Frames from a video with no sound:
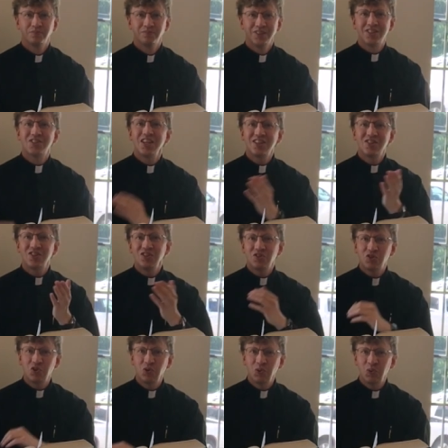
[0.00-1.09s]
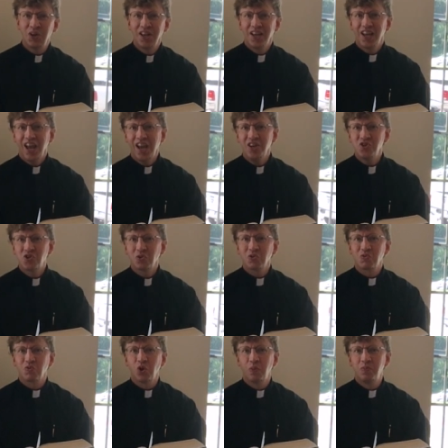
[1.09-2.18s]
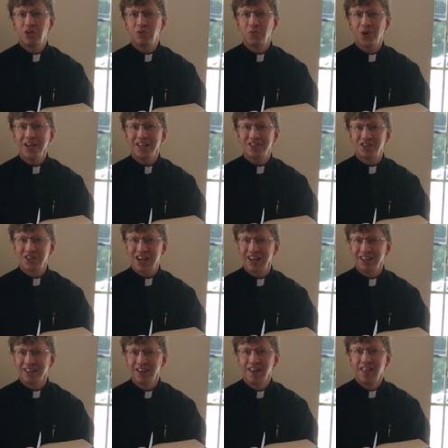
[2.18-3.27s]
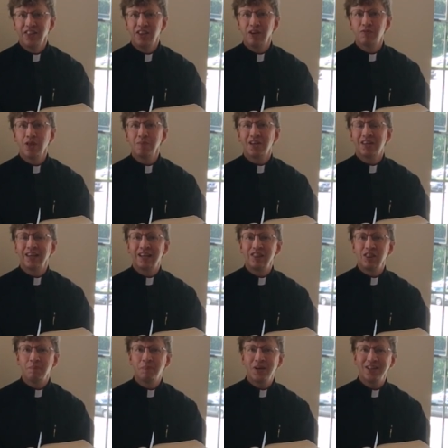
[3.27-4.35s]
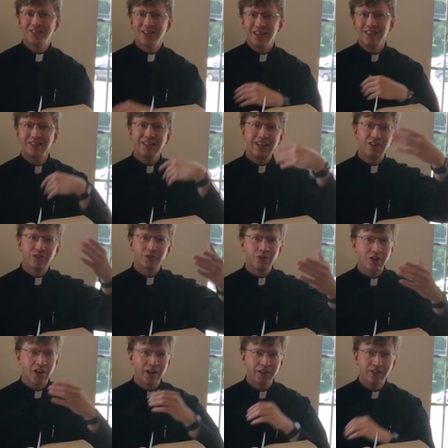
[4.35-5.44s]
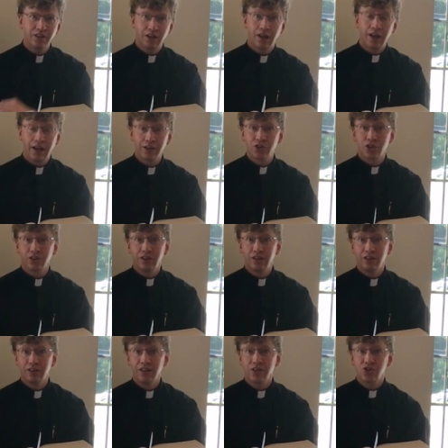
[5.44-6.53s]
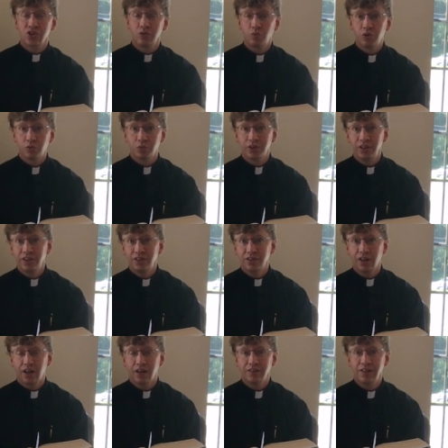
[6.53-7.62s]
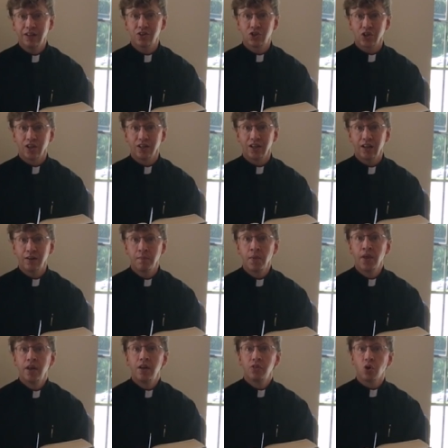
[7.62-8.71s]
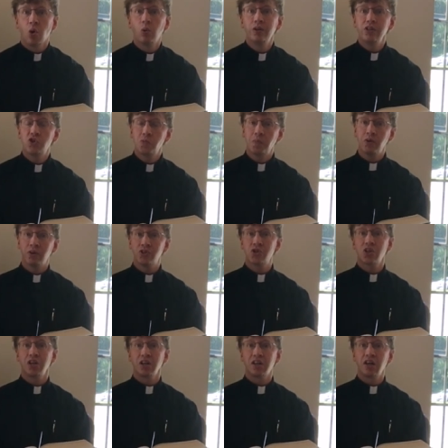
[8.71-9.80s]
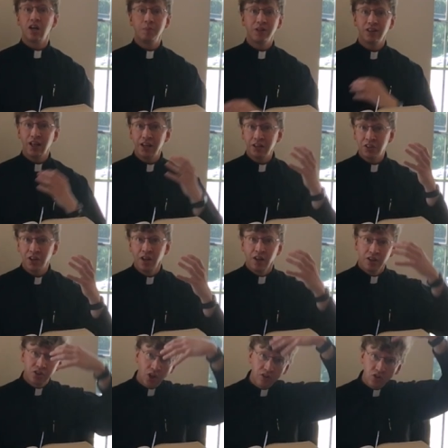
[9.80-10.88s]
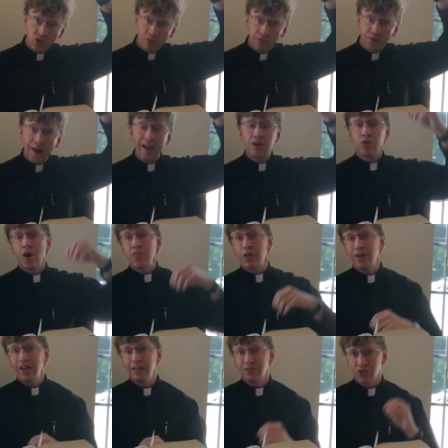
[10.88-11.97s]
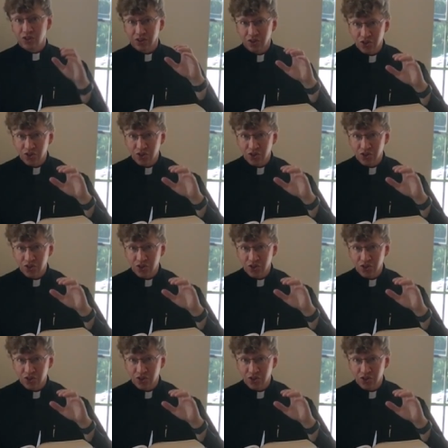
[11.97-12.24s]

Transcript: It takes these two angels robed in white to kind of give them a kick in the butt. And then later on, uh, actually in the lesson we'll read uh, next Sunday, the Holy Spirit's going to come and light tongues of fire on their heads to